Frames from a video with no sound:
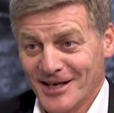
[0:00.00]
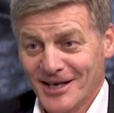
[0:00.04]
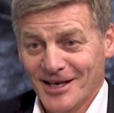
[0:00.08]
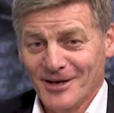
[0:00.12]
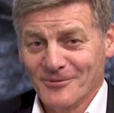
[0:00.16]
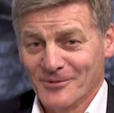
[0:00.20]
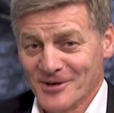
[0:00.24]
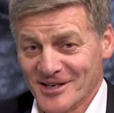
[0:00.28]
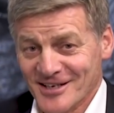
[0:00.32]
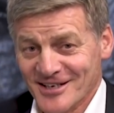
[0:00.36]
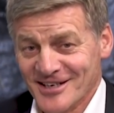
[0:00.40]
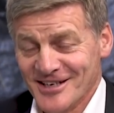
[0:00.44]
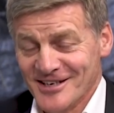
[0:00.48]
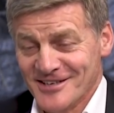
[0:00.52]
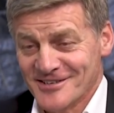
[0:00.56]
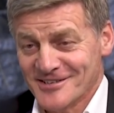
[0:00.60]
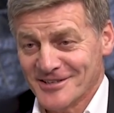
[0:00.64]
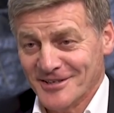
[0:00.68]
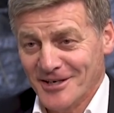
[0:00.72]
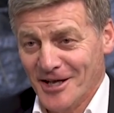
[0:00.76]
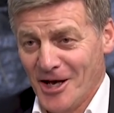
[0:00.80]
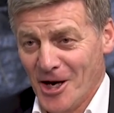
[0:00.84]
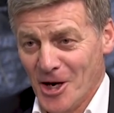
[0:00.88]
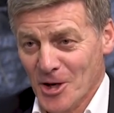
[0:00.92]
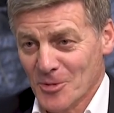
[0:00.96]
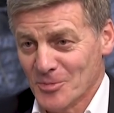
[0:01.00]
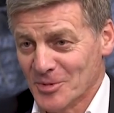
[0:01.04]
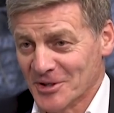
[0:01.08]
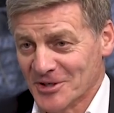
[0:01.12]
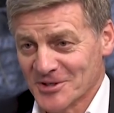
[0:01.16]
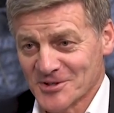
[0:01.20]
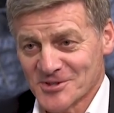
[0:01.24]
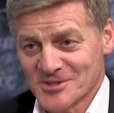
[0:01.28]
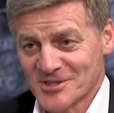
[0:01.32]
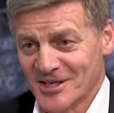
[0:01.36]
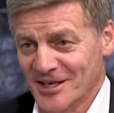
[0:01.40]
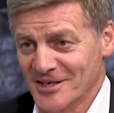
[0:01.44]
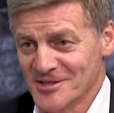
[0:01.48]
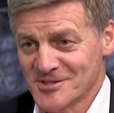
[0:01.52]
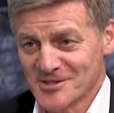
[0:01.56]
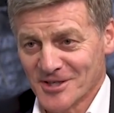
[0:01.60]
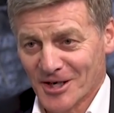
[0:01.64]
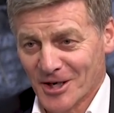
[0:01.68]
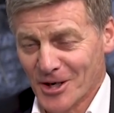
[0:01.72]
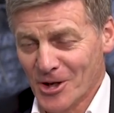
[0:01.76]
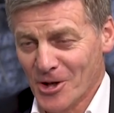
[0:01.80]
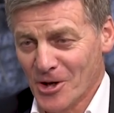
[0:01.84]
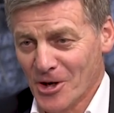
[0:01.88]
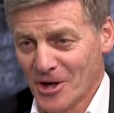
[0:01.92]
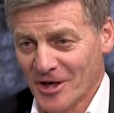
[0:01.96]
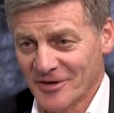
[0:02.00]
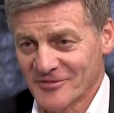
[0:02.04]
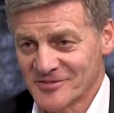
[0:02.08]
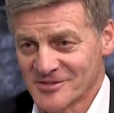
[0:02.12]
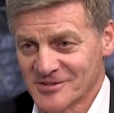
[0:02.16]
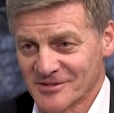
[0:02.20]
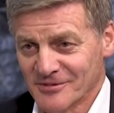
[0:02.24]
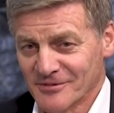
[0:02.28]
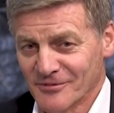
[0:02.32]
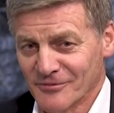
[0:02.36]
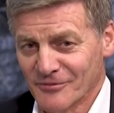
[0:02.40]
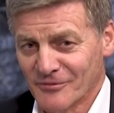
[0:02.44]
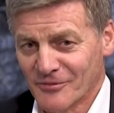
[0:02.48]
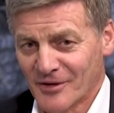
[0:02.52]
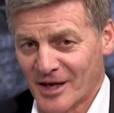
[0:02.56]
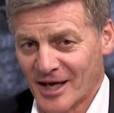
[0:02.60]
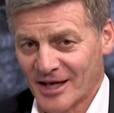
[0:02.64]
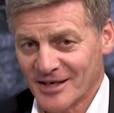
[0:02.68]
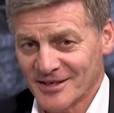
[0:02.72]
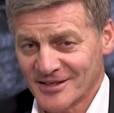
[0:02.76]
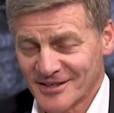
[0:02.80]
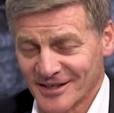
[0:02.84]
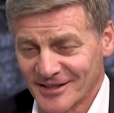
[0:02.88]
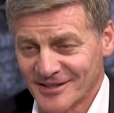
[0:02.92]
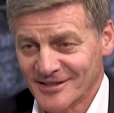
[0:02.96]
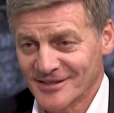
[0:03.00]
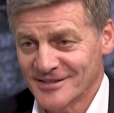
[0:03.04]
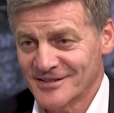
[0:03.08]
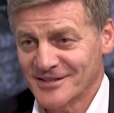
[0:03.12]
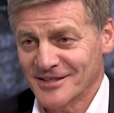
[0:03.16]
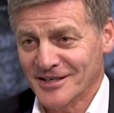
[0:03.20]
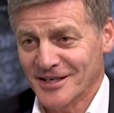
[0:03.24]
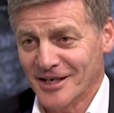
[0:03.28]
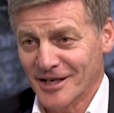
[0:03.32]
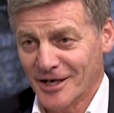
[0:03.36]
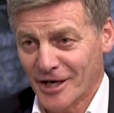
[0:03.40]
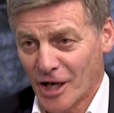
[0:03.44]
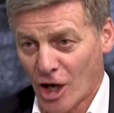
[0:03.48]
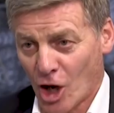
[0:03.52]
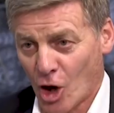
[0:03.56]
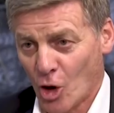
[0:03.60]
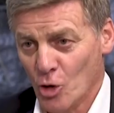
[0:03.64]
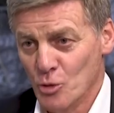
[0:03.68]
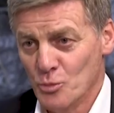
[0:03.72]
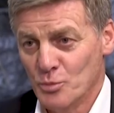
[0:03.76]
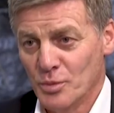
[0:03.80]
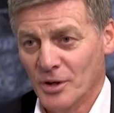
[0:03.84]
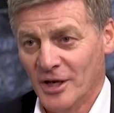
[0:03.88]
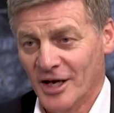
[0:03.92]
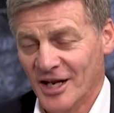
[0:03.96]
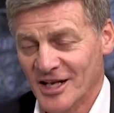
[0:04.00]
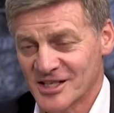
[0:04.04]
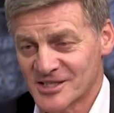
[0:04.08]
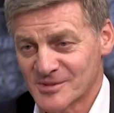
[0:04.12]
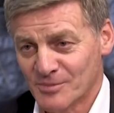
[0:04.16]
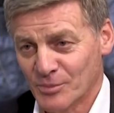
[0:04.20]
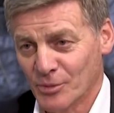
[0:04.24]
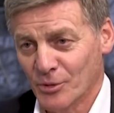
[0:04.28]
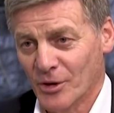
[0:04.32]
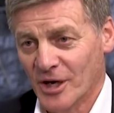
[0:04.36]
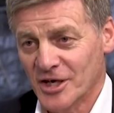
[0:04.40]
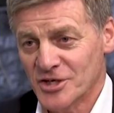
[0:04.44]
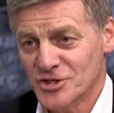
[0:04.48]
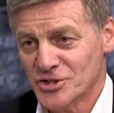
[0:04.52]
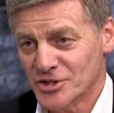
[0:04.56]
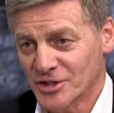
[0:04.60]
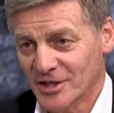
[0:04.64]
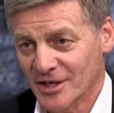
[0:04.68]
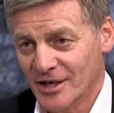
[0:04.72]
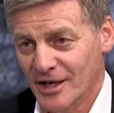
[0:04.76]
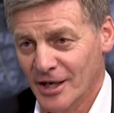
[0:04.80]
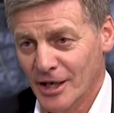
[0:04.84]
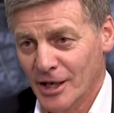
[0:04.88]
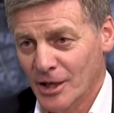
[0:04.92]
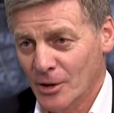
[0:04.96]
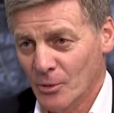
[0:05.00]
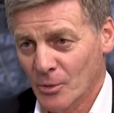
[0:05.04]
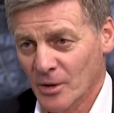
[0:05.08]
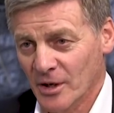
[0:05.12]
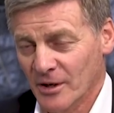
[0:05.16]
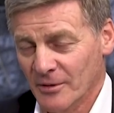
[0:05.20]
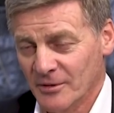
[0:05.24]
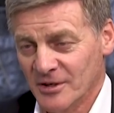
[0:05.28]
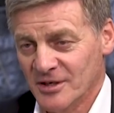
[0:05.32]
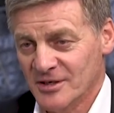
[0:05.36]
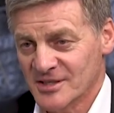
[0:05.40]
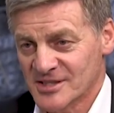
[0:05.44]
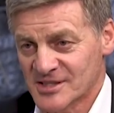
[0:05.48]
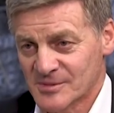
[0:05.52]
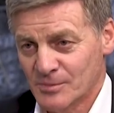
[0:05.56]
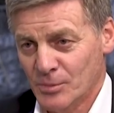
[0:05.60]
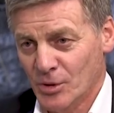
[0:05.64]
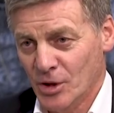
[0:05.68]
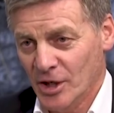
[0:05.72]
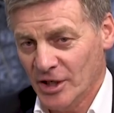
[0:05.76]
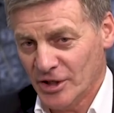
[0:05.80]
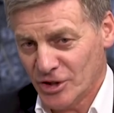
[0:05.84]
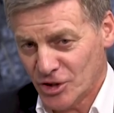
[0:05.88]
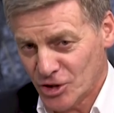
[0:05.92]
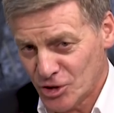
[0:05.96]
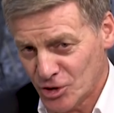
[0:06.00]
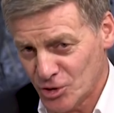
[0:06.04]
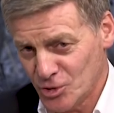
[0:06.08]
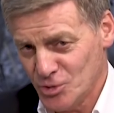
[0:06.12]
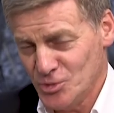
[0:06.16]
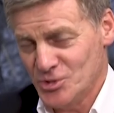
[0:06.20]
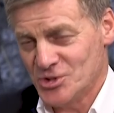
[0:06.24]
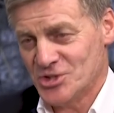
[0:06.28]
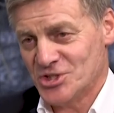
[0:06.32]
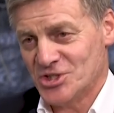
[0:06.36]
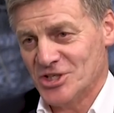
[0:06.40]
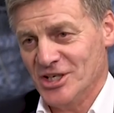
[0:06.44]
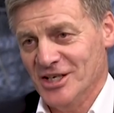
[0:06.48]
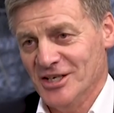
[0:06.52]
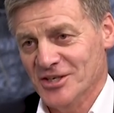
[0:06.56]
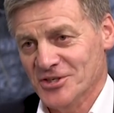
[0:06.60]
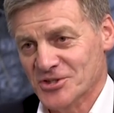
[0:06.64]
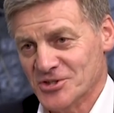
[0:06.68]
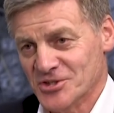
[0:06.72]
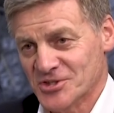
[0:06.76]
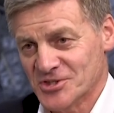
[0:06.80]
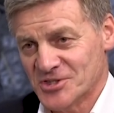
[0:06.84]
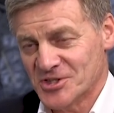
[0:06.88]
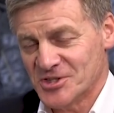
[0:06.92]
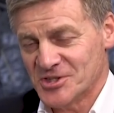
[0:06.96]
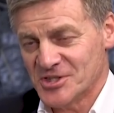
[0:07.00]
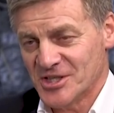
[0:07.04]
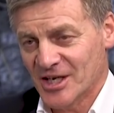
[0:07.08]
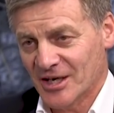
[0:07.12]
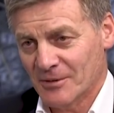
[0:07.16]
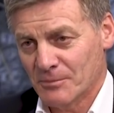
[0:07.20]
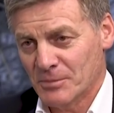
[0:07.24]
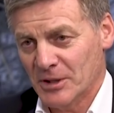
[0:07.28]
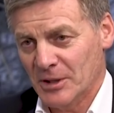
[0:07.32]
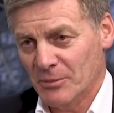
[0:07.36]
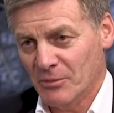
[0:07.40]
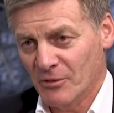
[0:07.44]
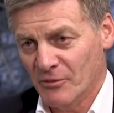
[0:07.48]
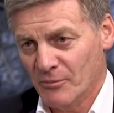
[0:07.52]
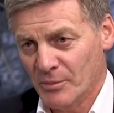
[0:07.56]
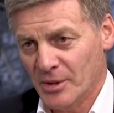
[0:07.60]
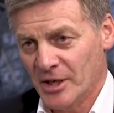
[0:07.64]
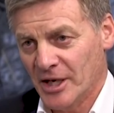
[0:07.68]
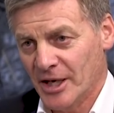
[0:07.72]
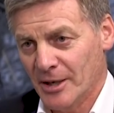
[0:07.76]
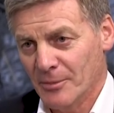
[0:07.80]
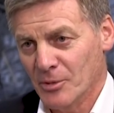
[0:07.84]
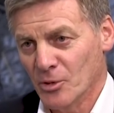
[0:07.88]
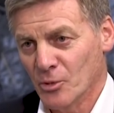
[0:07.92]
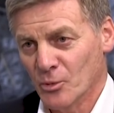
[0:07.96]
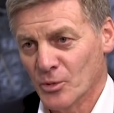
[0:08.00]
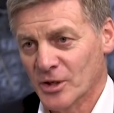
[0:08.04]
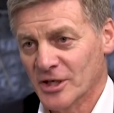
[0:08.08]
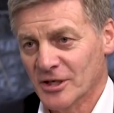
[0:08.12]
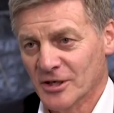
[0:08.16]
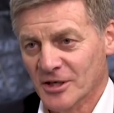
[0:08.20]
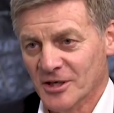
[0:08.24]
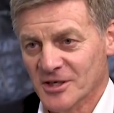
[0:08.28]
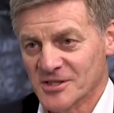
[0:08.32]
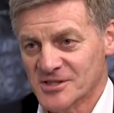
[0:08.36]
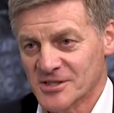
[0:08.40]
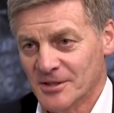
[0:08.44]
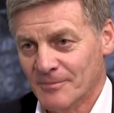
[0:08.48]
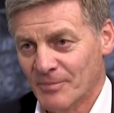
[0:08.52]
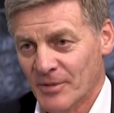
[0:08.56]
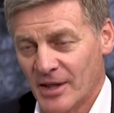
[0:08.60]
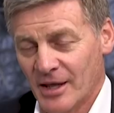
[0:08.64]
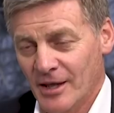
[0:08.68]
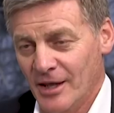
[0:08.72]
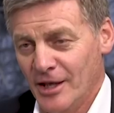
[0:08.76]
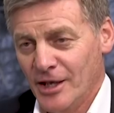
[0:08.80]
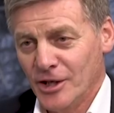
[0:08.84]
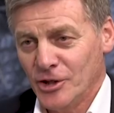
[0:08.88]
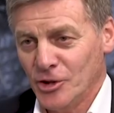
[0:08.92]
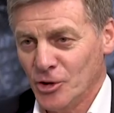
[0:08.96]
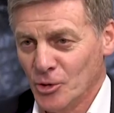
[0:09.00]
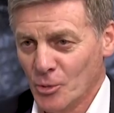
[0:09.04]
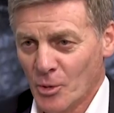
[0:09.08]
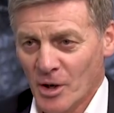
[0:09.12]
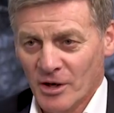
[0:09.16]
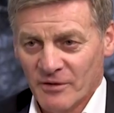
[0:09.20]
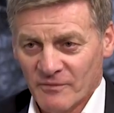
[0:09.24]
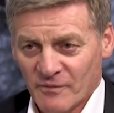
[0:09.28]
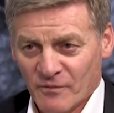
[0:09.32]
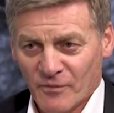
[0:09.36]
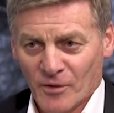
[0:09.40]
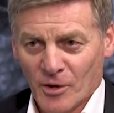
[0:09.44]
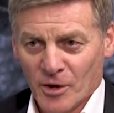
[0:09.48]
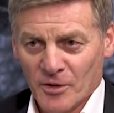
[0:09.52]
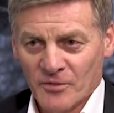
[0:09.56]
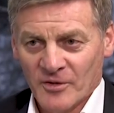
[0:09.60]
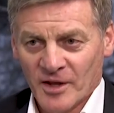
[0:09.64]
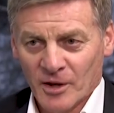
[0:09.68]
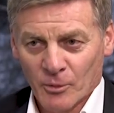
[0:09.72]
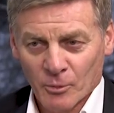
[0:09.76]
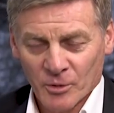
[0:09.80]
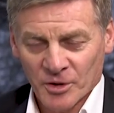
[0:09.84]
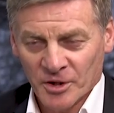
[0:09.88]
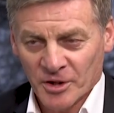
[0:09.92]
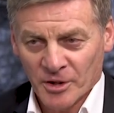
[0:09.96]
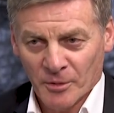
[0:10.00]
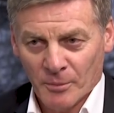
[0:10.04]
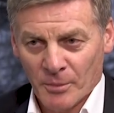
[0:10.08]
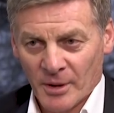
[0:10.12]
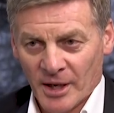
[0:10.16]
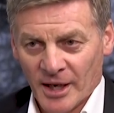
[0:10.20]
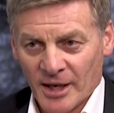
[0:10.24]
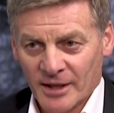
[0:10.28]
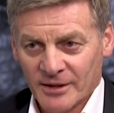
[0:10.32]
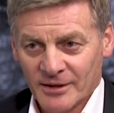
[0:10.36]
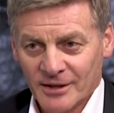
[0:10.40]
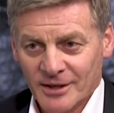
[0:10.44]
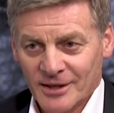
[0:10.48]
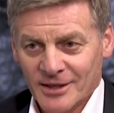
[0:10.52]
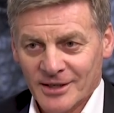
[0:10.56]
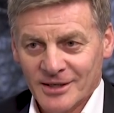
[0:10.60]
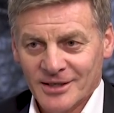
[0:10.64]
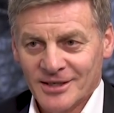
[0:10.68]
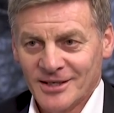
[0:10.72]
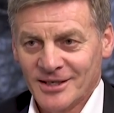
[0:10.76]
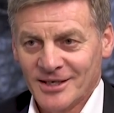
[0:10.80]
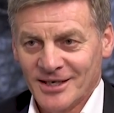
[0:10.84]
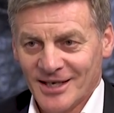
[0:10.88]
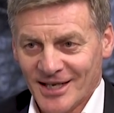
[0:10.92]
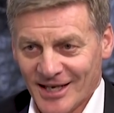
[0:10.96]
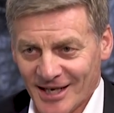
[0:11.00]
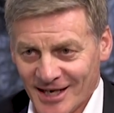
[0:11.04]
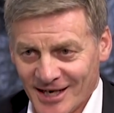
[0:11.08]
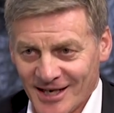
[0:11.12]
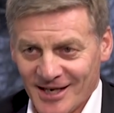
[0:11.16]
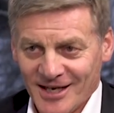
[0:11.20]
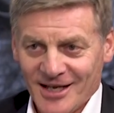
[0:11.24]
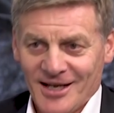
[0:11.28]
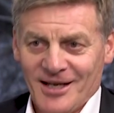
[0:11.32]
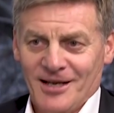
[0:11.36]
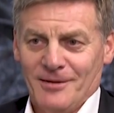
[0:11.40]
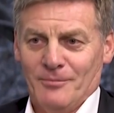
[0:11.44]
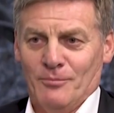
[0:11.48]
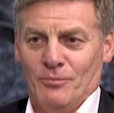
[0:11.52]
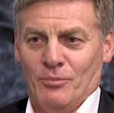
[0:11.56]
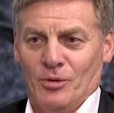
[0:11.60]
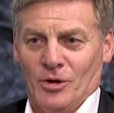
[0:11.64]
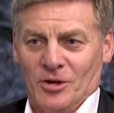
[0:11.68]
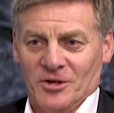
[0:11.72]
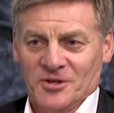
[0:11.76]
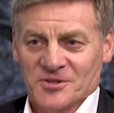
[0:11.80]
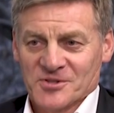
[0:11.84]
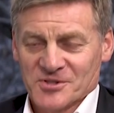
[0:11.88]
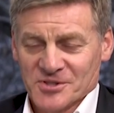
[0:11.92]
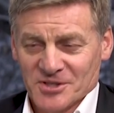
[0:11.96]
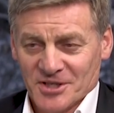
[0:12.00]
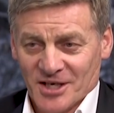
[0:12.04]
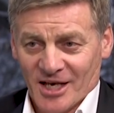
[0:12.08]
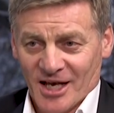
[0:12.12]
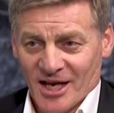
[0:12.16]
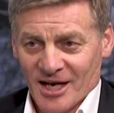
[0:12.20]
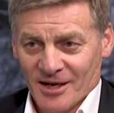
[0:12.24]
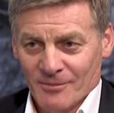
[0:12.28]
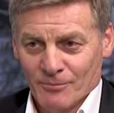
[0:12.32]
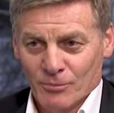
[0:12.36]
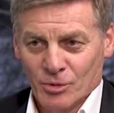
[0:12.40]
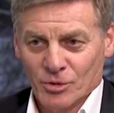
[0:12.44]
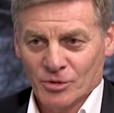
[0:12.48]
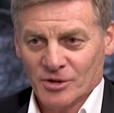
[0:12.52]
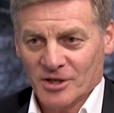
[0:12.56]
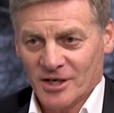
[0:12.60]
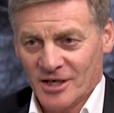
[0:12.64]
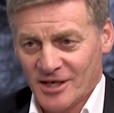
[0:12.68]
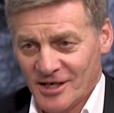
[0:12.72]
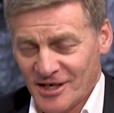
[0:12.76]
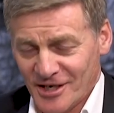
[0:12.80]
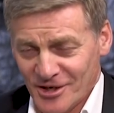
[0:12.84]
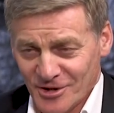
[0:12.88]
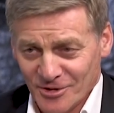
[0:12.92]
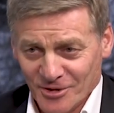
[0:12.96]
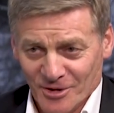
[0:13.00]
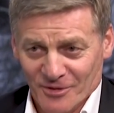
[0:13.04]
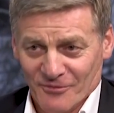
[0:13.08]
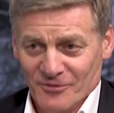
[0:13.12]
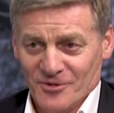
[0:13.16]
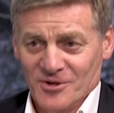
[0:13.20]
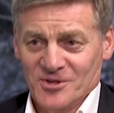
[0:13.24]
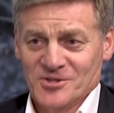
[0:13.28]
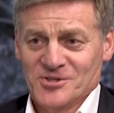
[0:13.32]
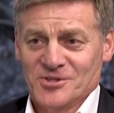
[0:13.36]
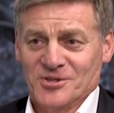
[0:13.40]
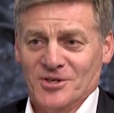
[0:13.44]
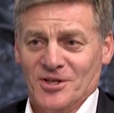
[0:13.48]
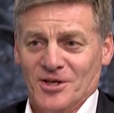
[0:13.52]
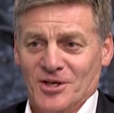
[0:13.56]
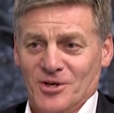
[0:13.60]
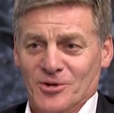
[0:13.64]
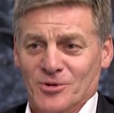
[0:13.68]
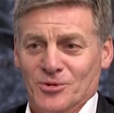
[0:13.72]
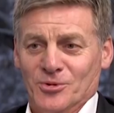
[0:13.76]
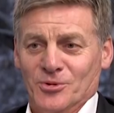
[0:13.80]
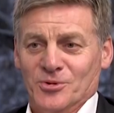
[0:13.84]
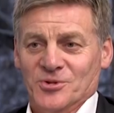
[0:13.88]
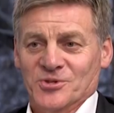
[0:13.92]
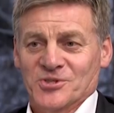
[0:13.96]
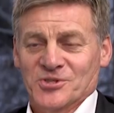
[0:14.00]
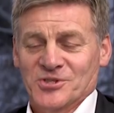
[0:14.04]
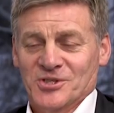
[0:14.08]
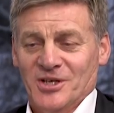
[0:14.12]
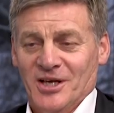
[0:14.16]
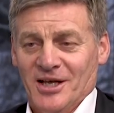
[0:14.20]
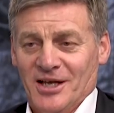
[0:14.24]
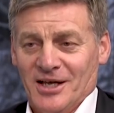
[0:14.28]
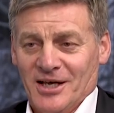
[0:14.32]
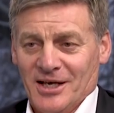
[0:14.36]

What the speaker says: And we need to know, because those are lives of dignity and hope and aspiration, where despite huge challenges, these young people have been able to realise it. You won't find that written about in any policy handbook, any university course,